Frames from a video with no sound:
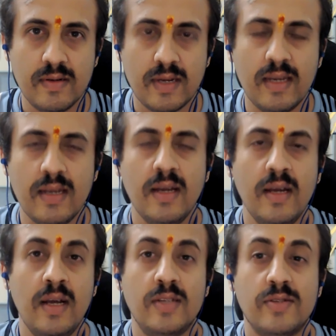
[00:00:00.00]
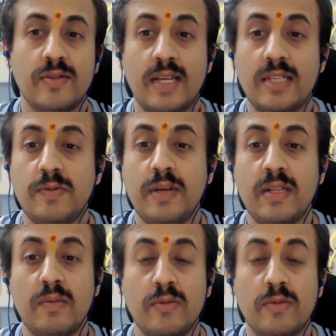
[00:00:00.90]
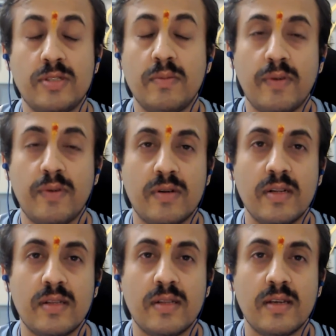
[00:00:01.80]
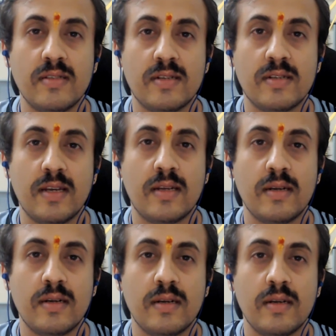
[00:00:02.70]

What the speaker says: Okay, so that's where the most important thing is, like,